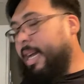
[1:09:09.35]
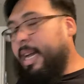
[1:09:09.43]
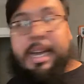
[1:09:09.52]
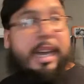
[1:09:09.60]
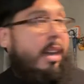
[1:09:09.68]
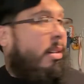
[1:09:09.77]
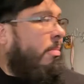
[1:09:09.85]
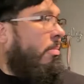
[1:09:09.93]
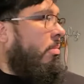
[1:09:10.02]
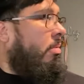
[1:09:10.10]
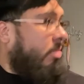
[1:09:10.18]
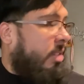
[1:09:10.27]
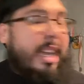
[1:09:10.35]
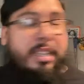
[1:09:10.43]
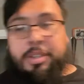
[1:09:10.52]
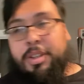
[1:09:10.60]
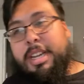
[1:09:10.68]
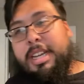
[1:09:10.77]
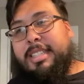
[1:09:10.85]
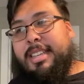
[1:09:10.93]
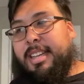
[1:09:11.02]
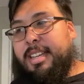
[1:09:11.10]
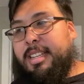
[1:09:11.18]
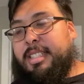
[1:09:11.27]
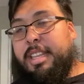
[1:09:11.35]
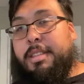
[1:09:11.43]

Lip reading: Yeah, so you guys can see